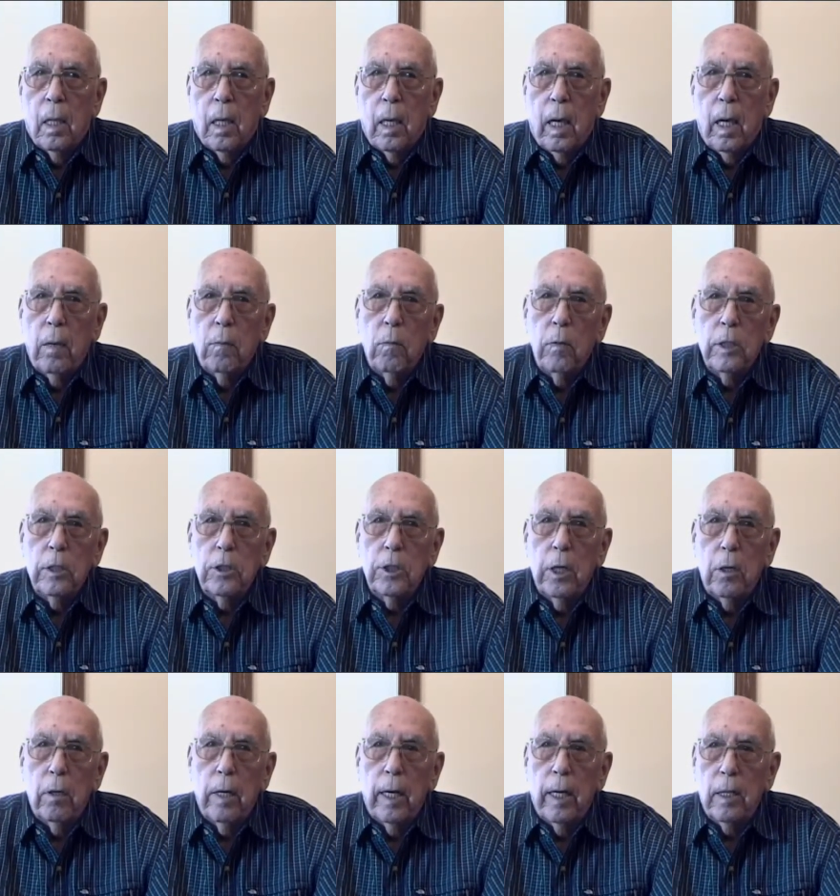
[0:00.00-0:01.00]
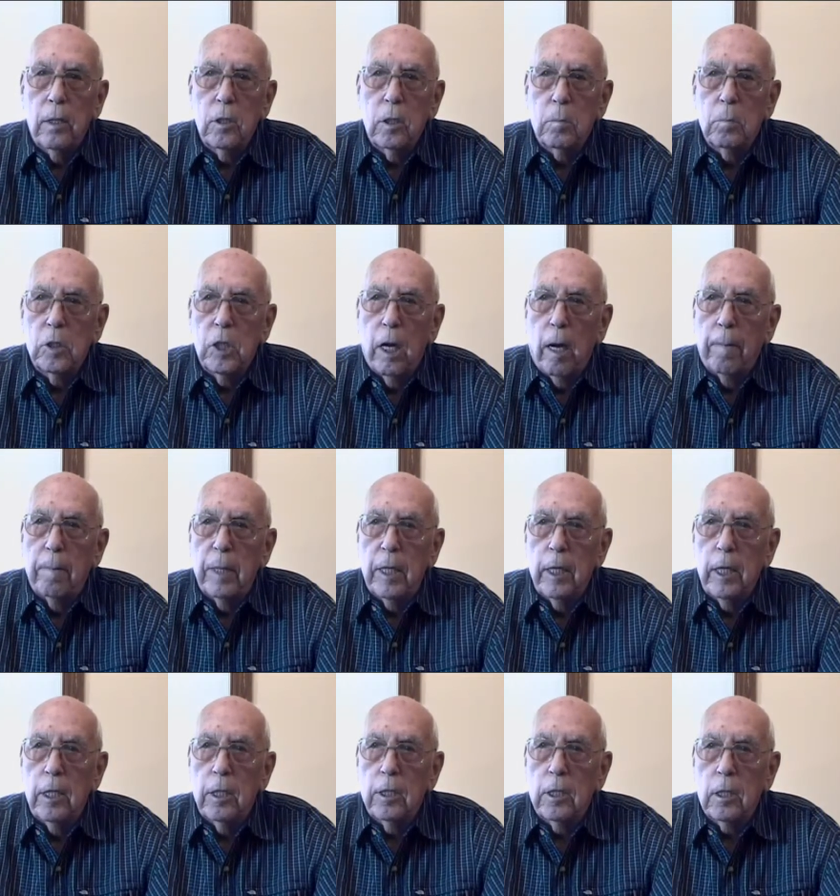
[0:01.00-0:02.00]
and we still had some
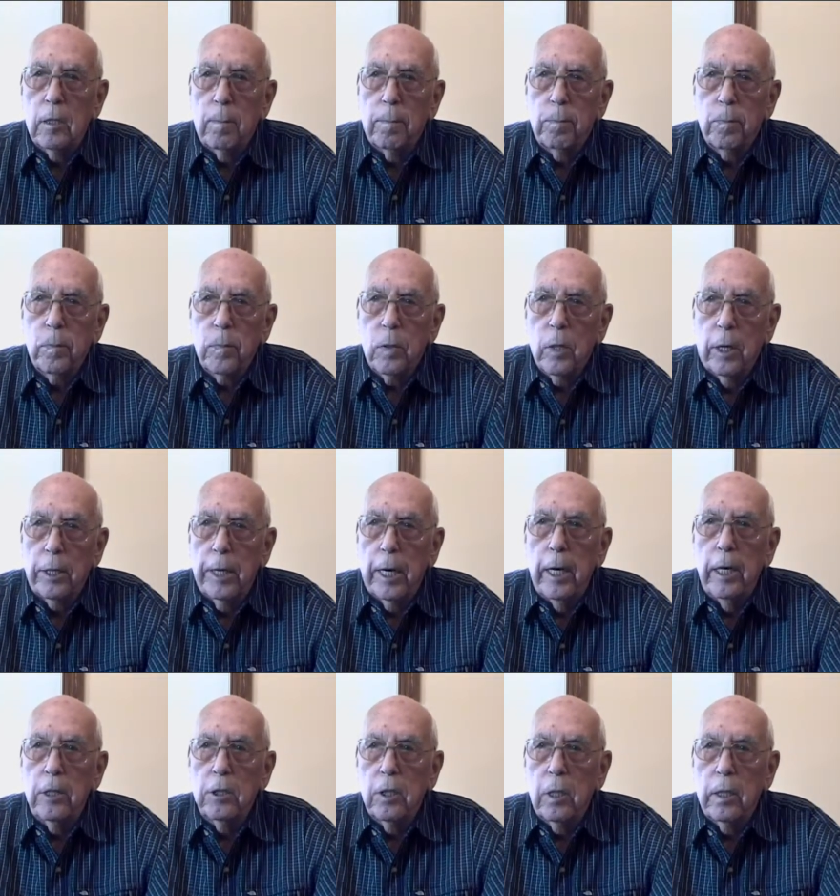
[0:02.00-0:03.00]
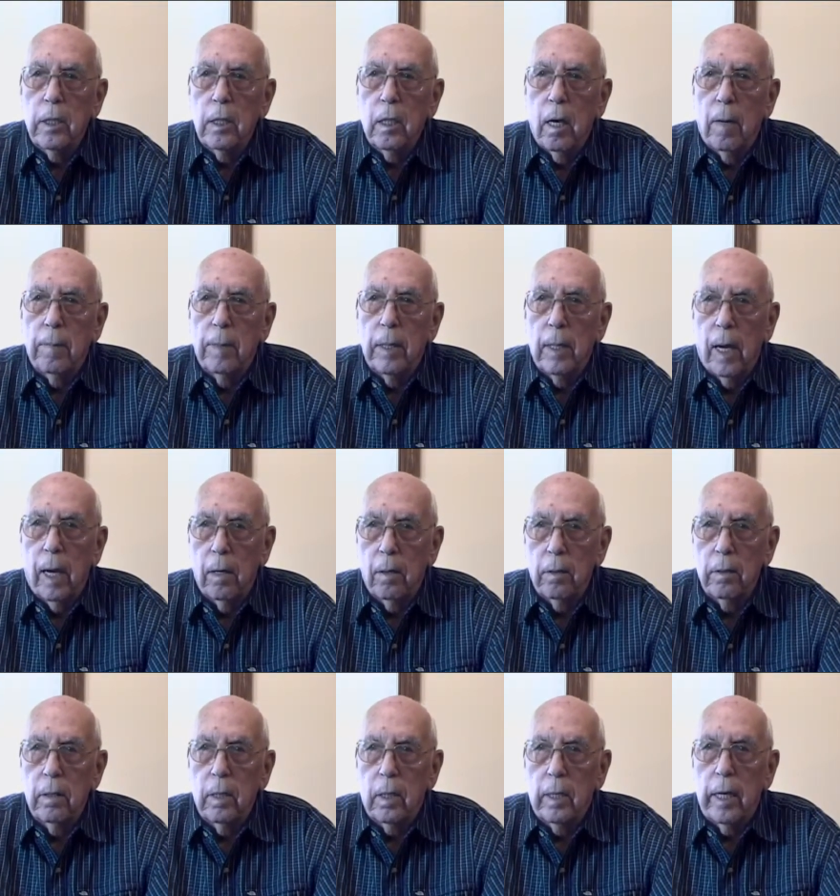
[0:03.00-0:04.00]
Japanese occasionally coming out
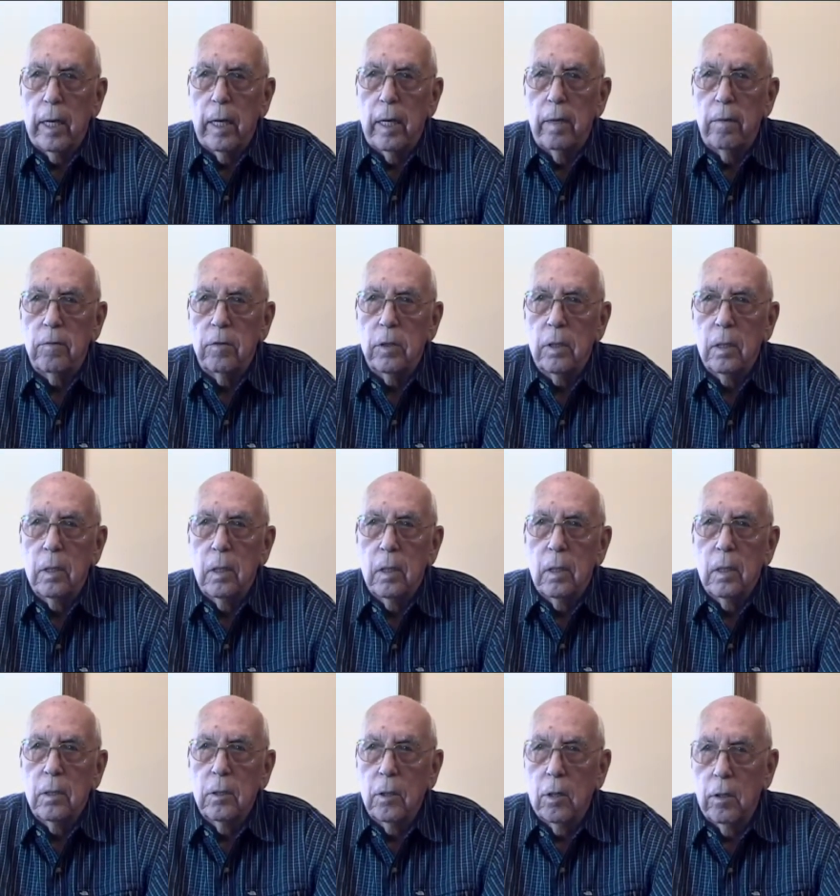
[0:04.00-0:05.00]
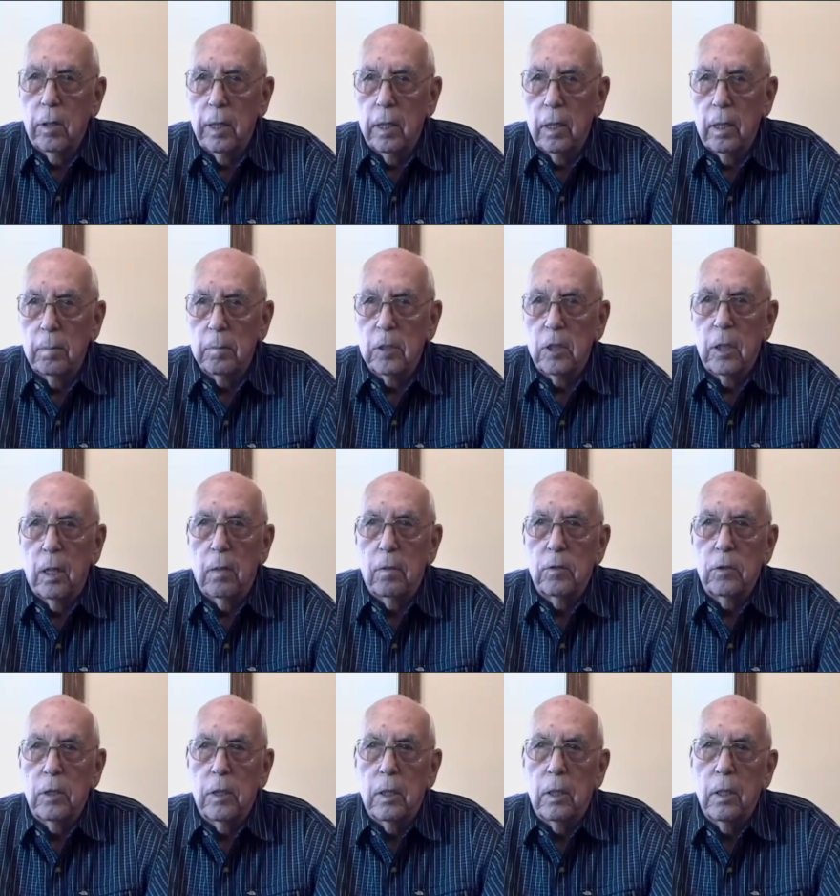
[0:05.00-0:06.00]
of the caves, turning
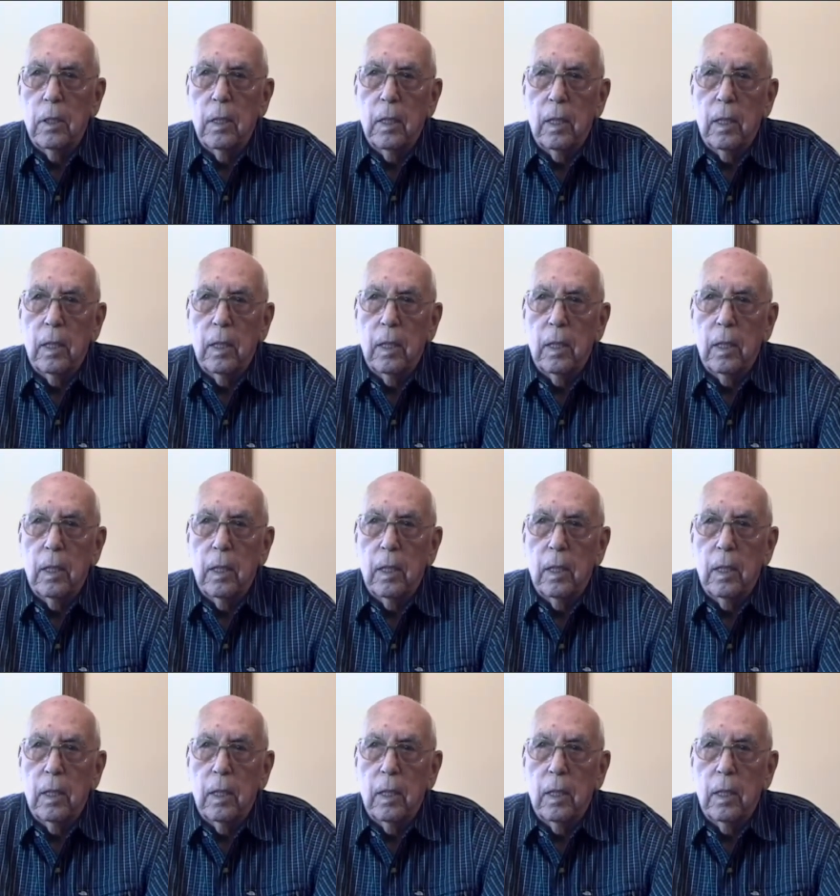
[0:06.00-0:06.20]
themselves in.